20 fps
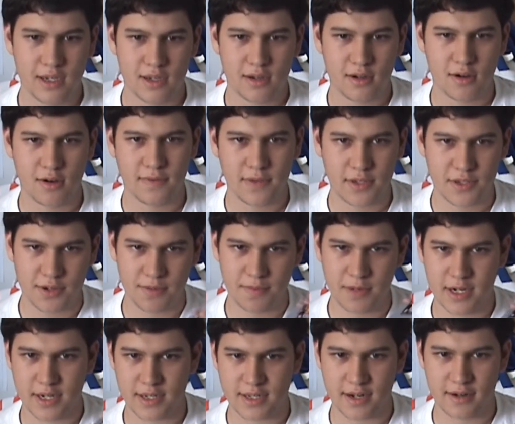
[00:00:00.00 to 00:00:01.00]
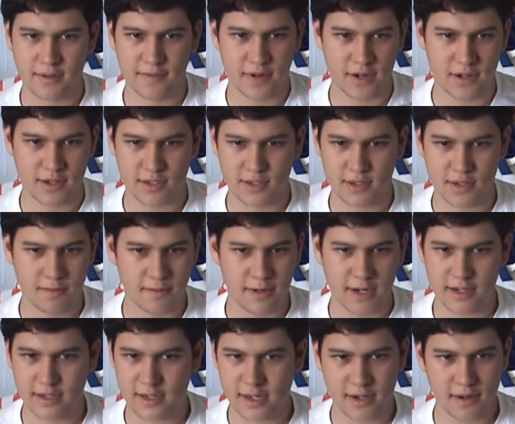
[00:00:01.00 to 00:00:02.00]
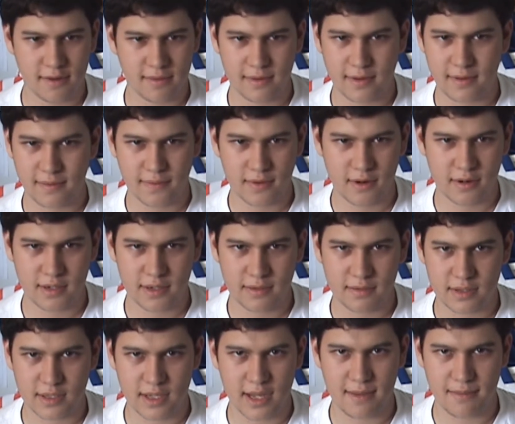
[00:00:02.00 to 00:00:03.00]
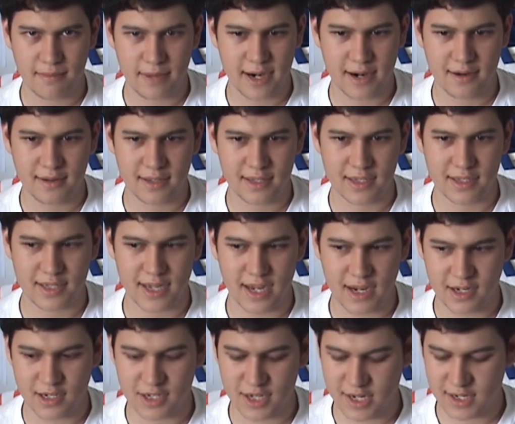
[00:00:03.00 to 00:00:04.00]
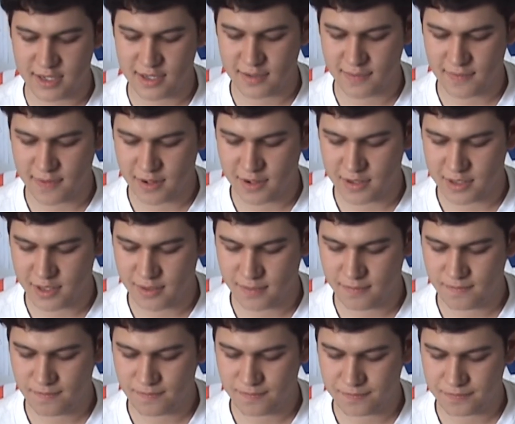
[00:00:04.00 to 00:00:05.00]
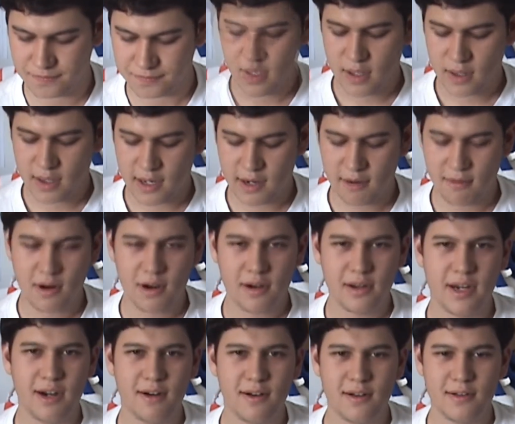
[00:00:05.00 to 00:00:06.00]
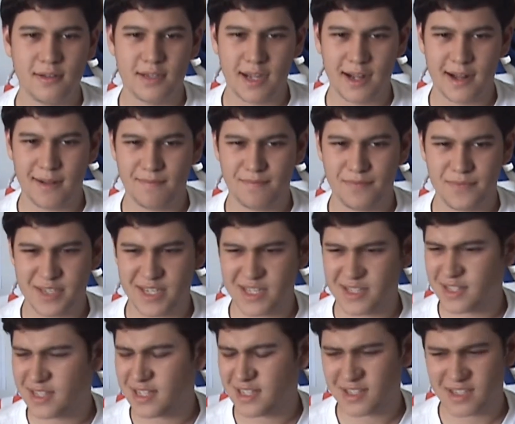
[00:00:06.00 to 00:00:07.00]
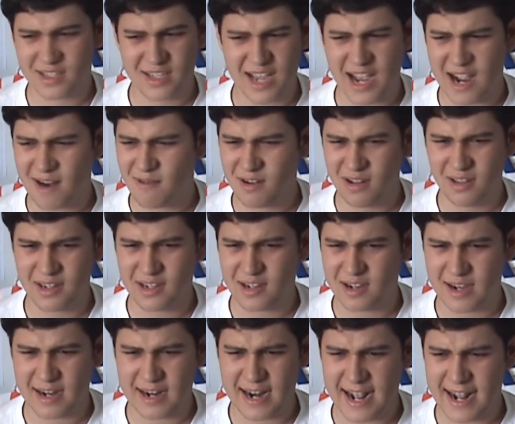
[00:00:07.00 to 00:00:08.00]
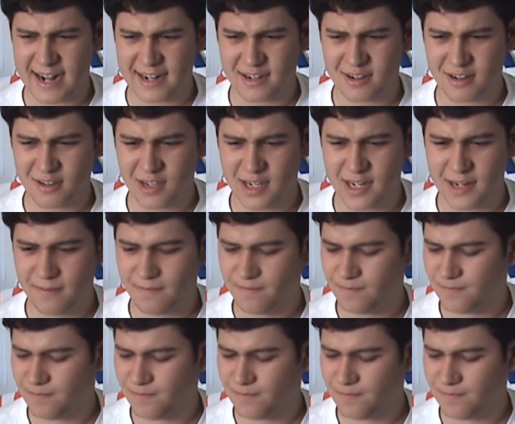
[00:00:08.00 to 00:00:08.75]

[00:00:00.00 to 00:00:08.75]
go with the Super Nintendo version. Super Nintendo version was a lot better than the Sega Genesis version. Now World Heroes, since it's not really good actually,